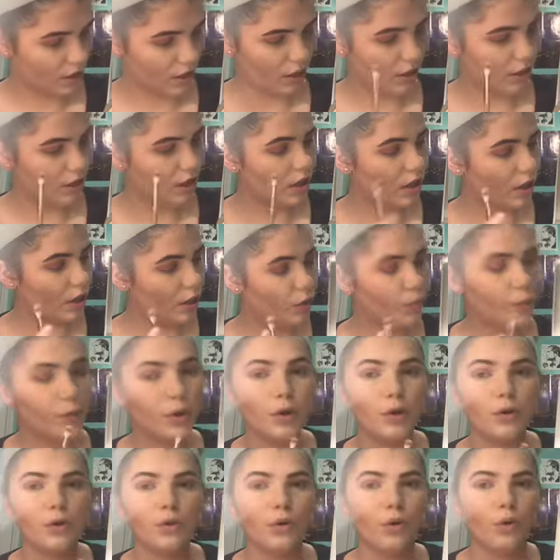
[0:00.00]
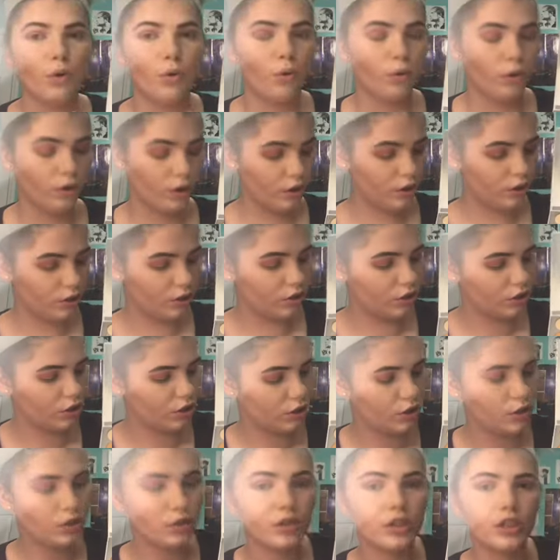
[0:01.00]
yellowy orange
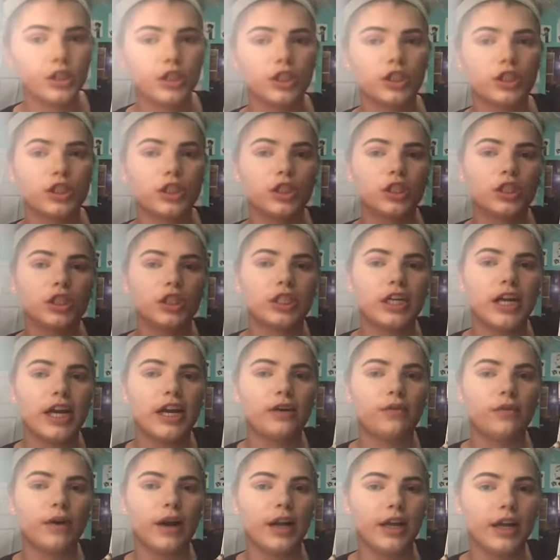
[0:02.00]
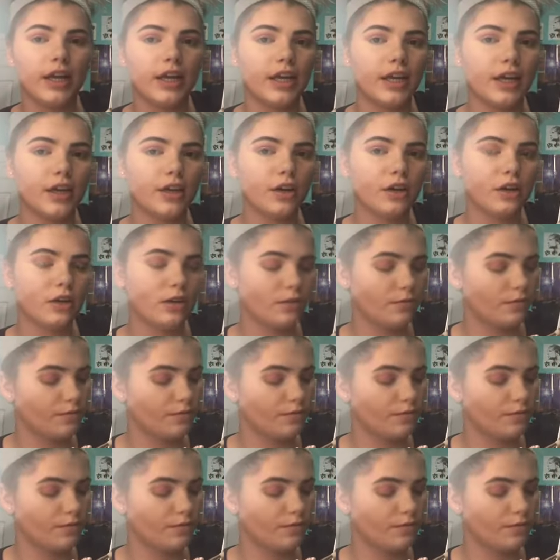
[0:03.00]
shade right here.